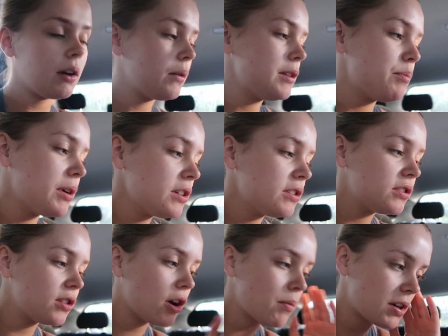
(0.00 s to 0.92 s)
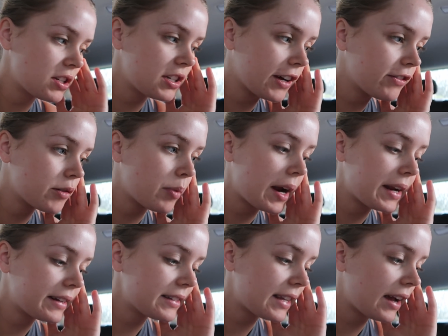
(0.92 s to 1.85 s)
I always bring so much stuff to
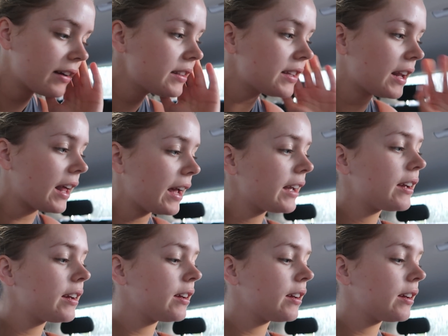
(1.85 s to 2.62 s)
Brayden's house that like